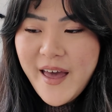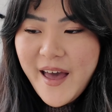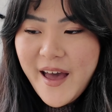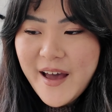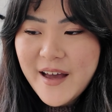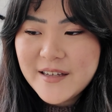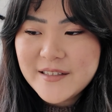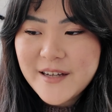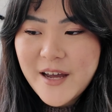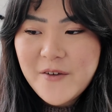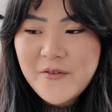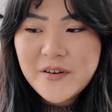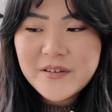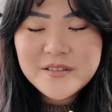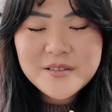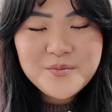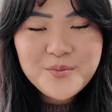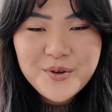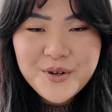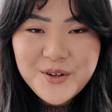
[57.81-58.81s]
And I
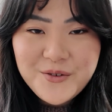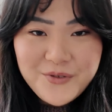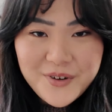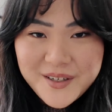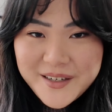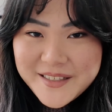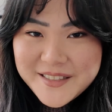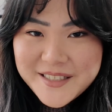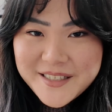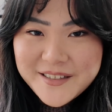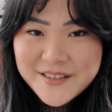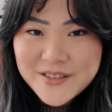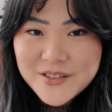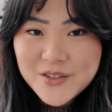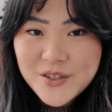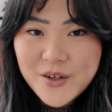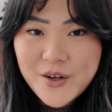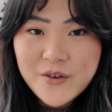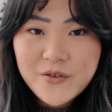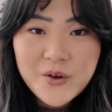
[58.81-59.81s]
found some pretty fun ideas.
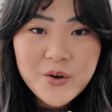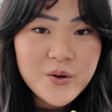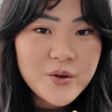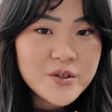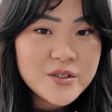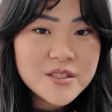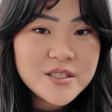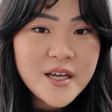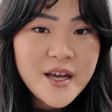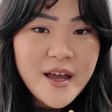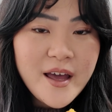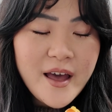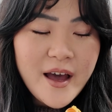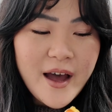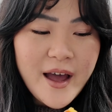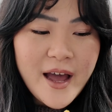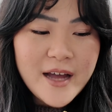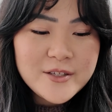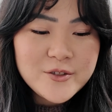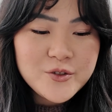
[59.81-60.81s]
So of course
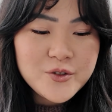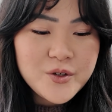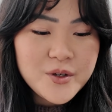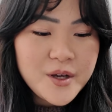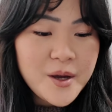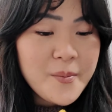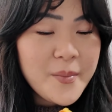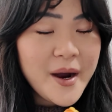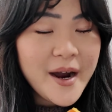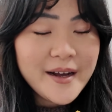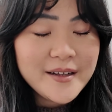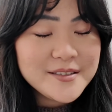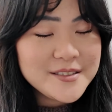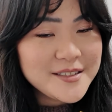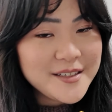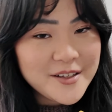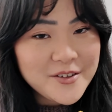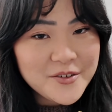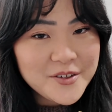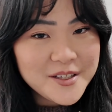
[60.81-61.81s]
I had to compile
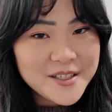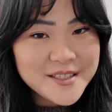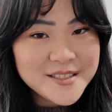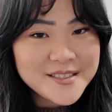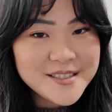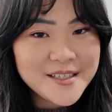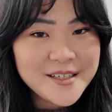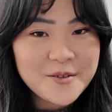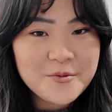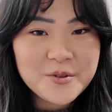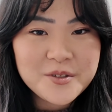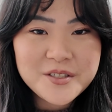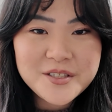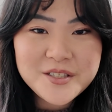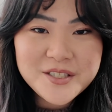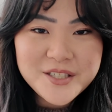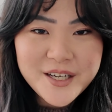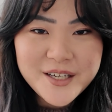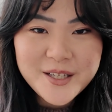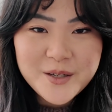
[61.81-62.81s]
together a list, and I wanted to
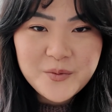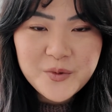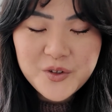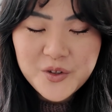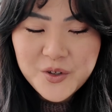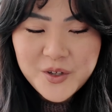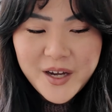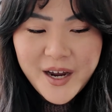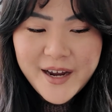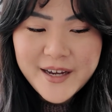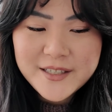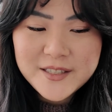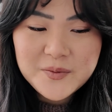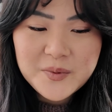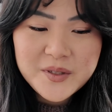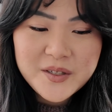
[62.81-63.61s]
share them with you guys